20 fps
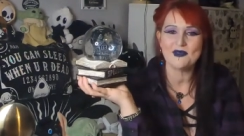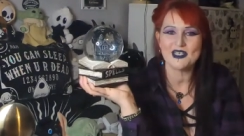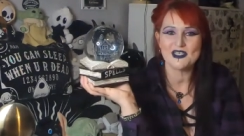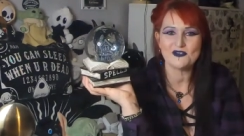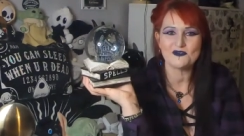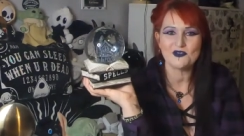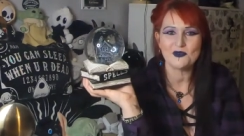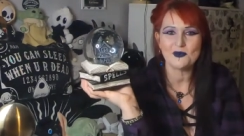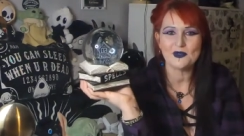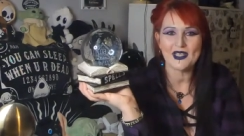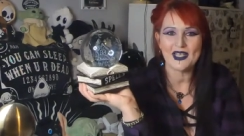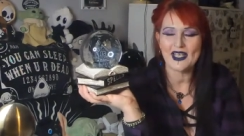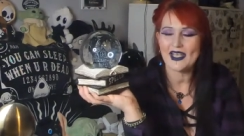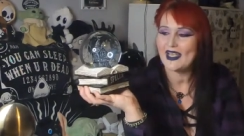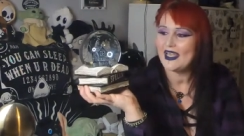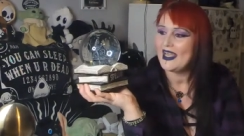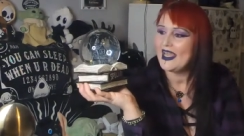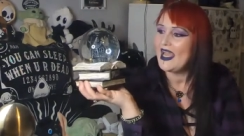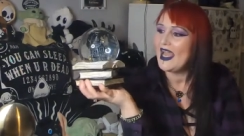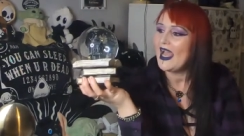
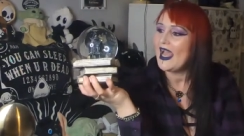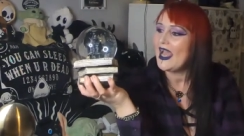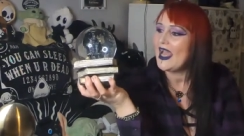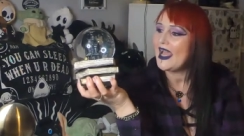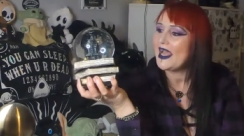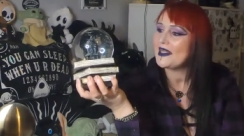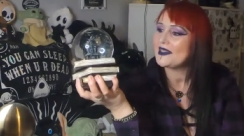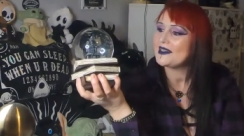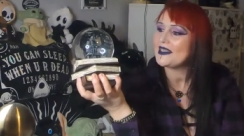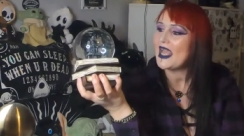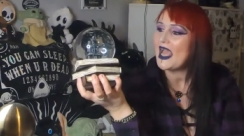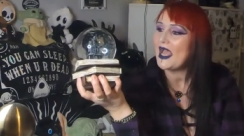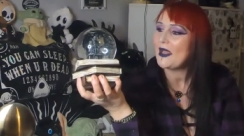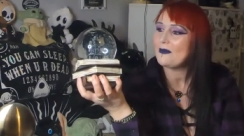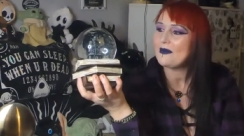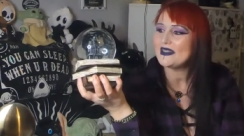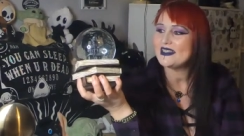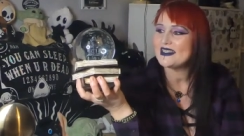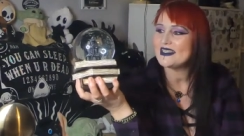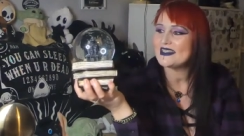miserably. and
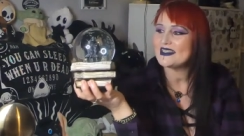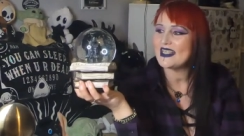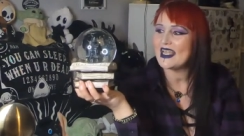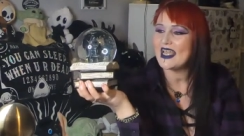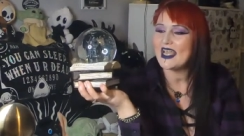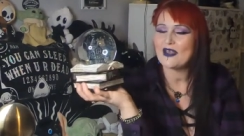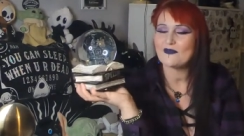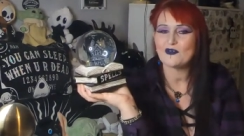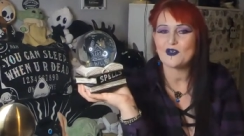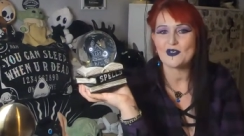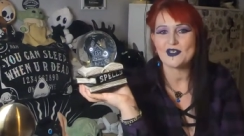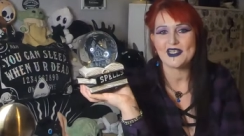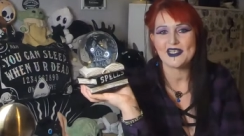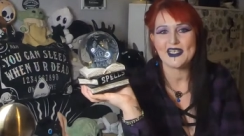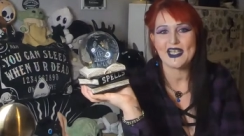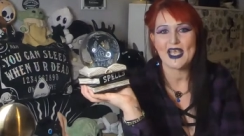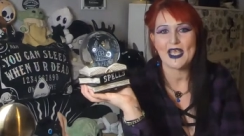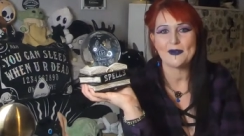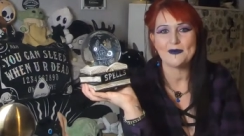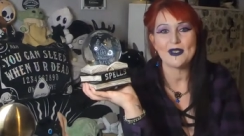happy to say I've got it
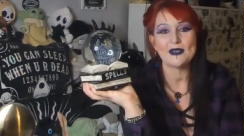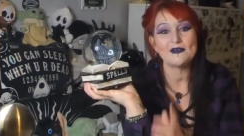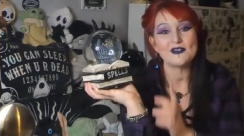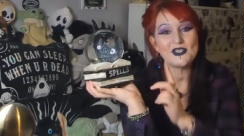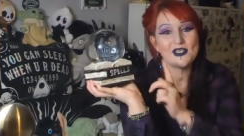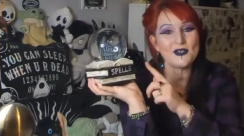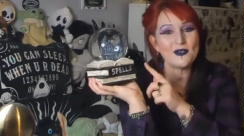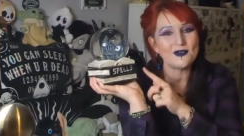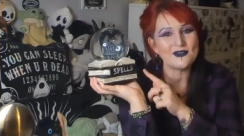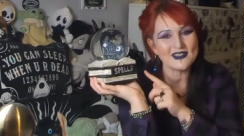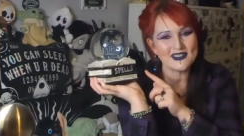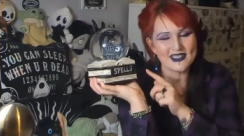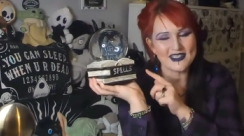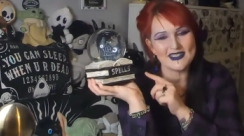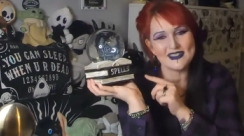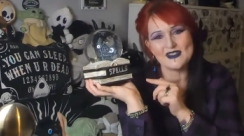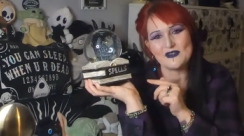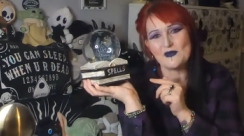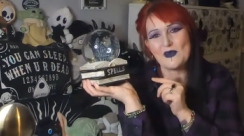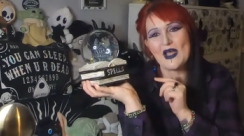now. Now, she owns
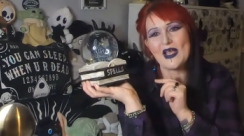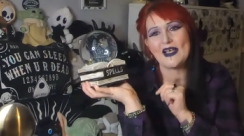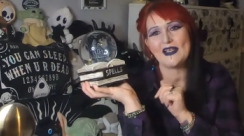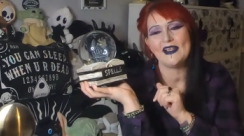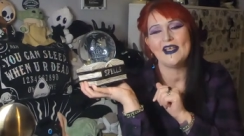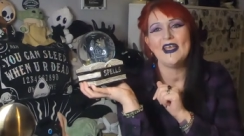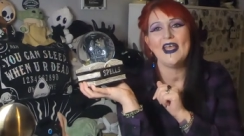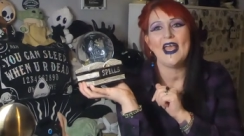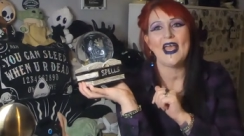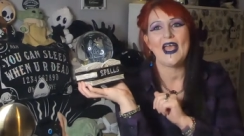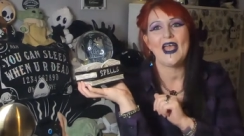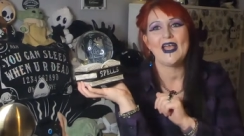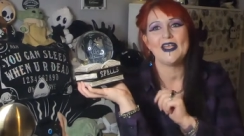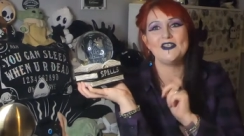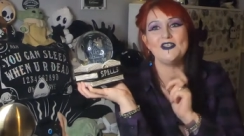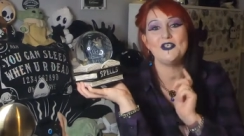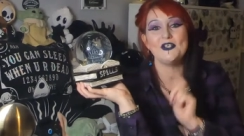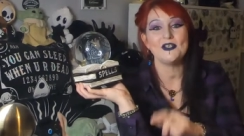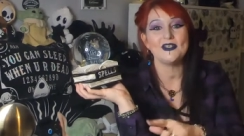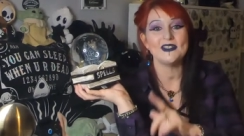this as well,
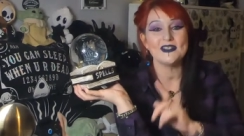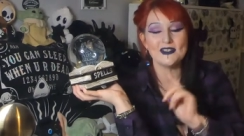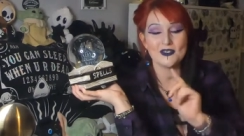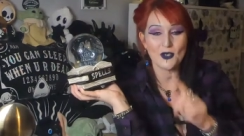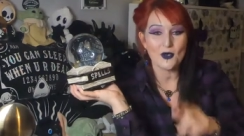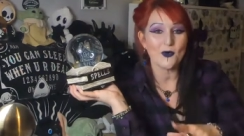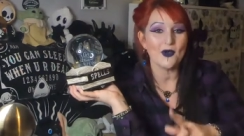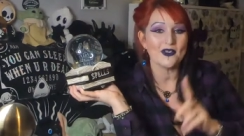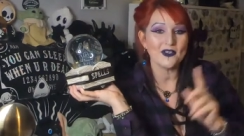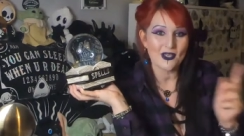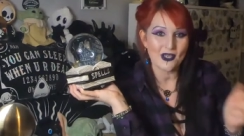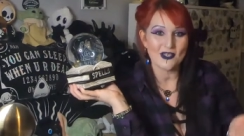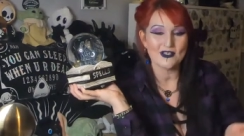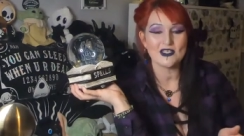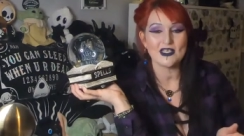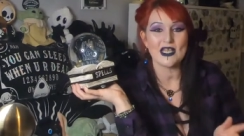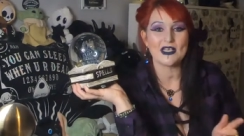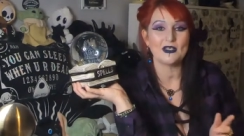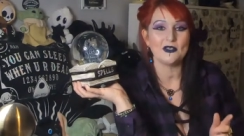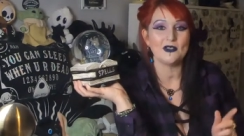and you can go on her
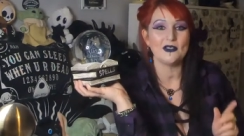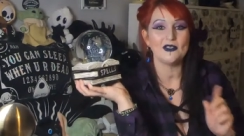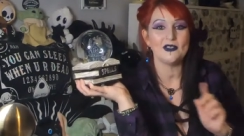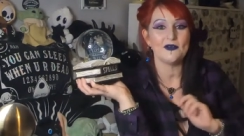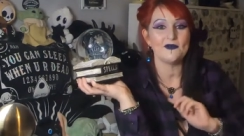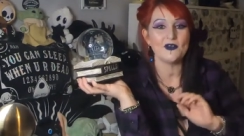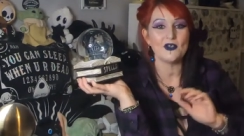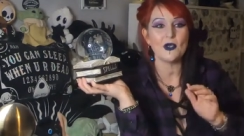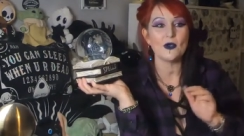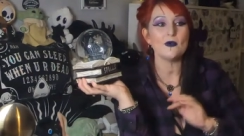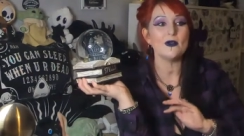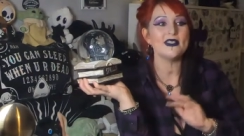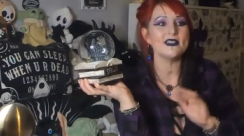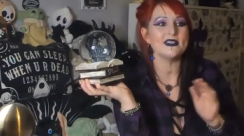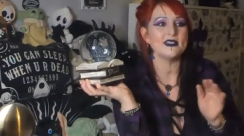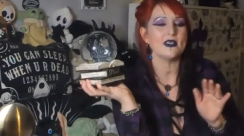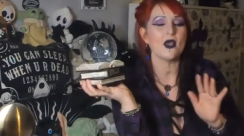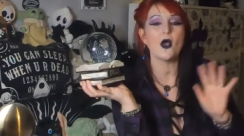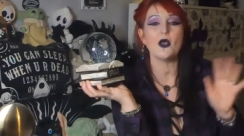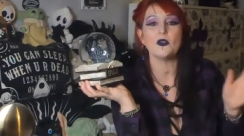channel, and if you go
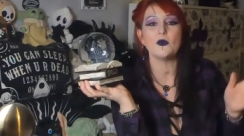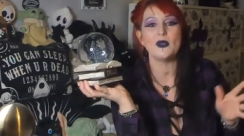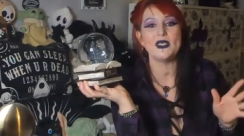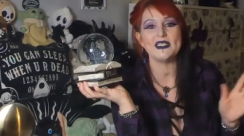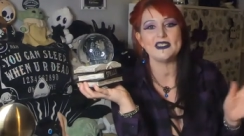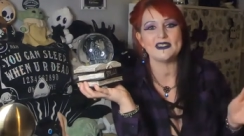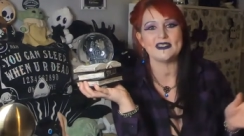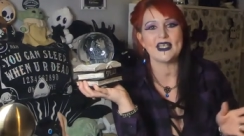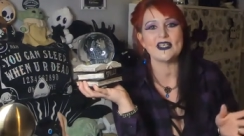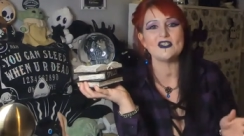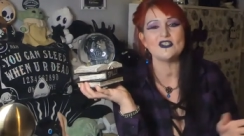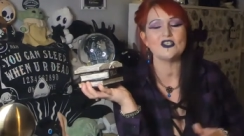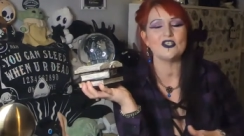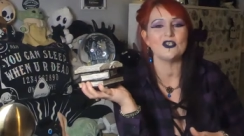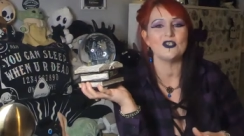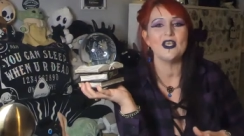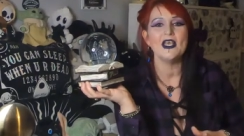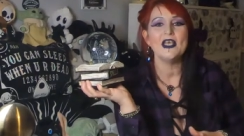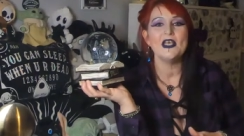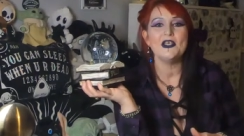into the Halloween
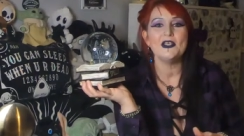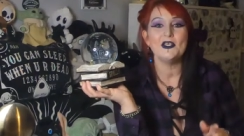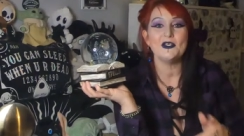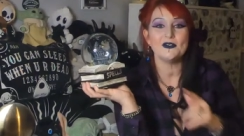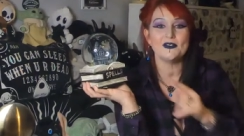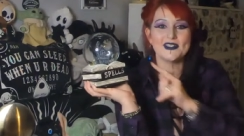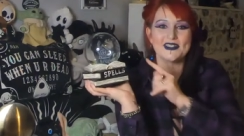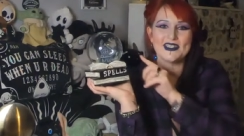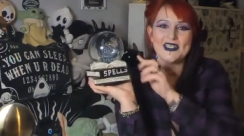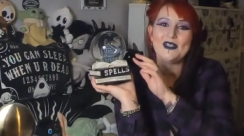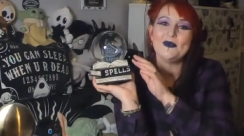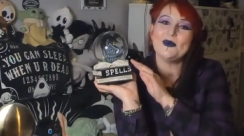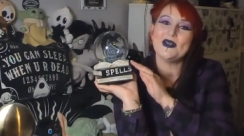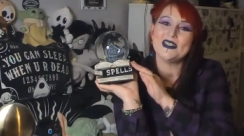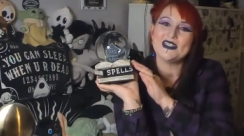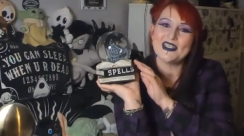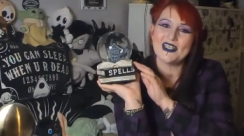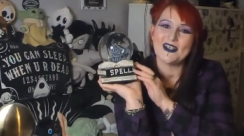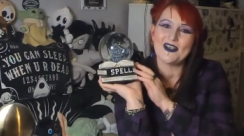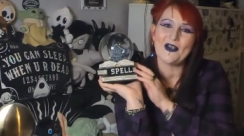section, you'll see
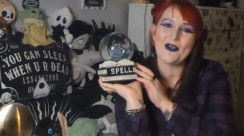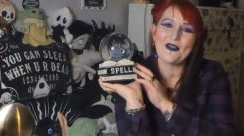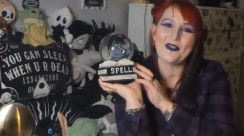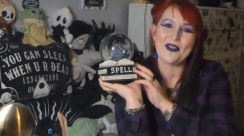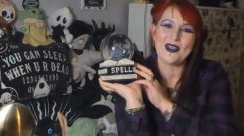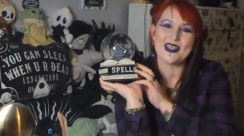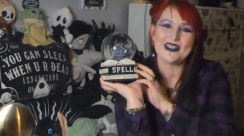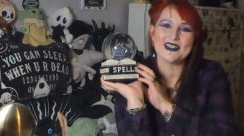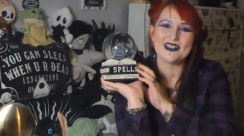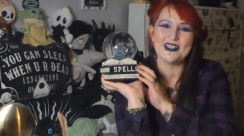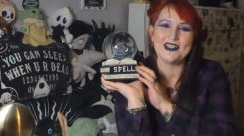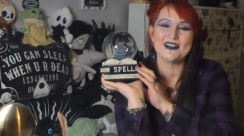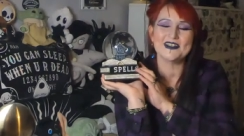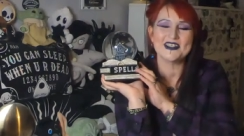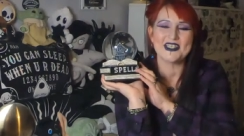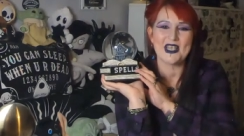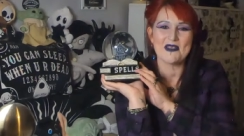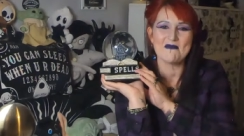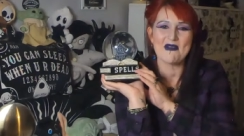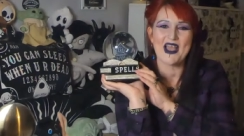when she got this, and you'll
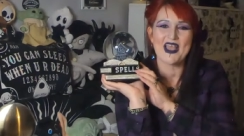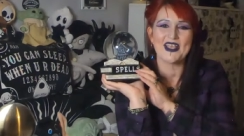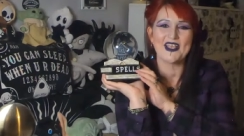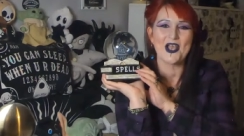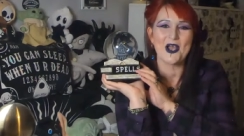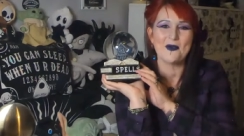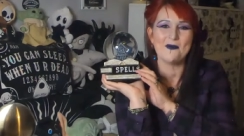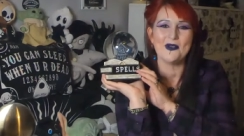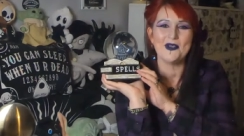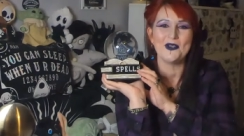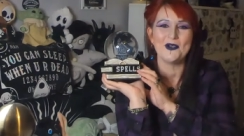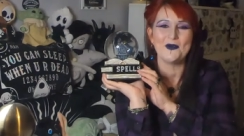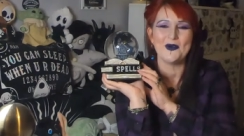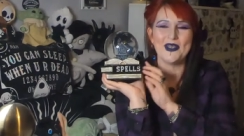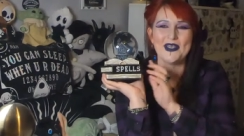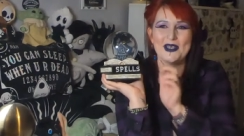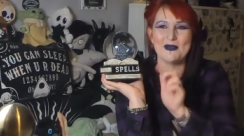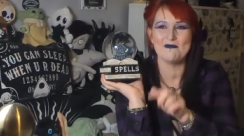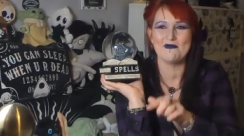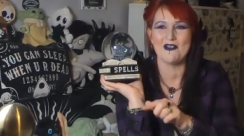see my comment
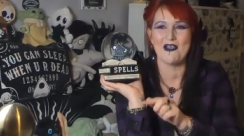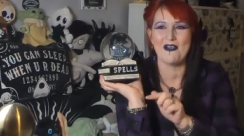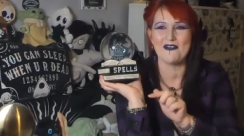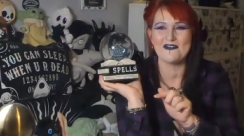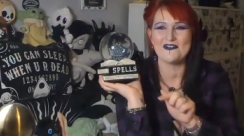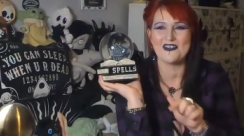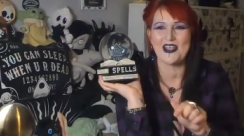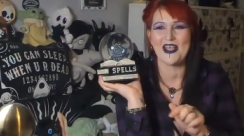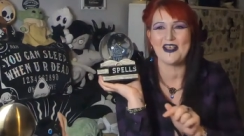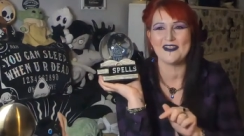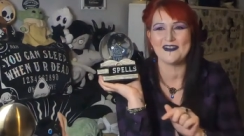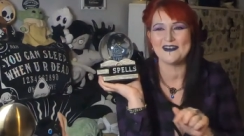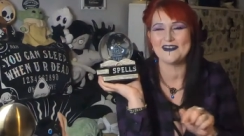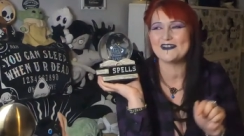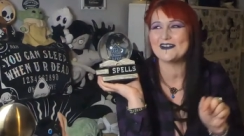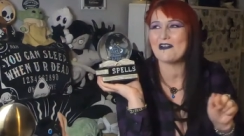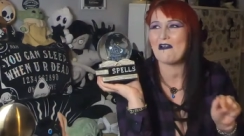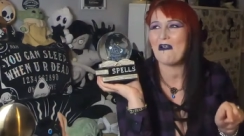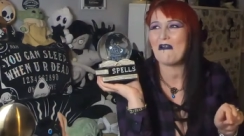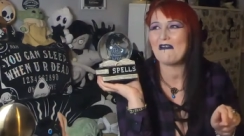going, I'm not
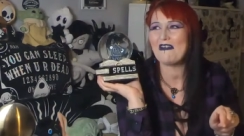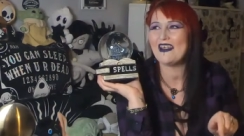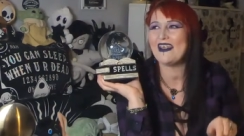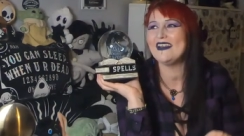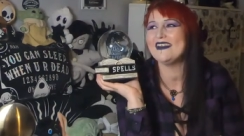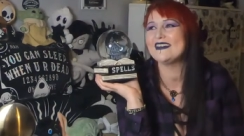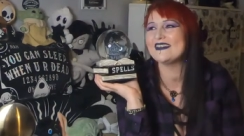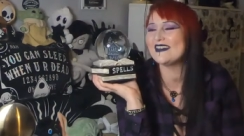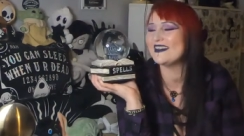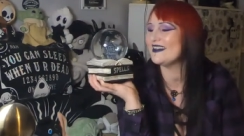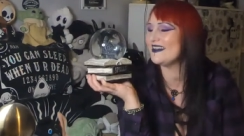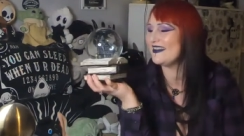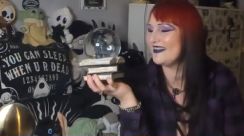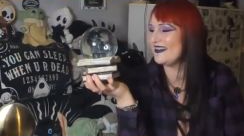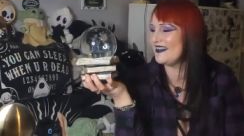jealous, honest.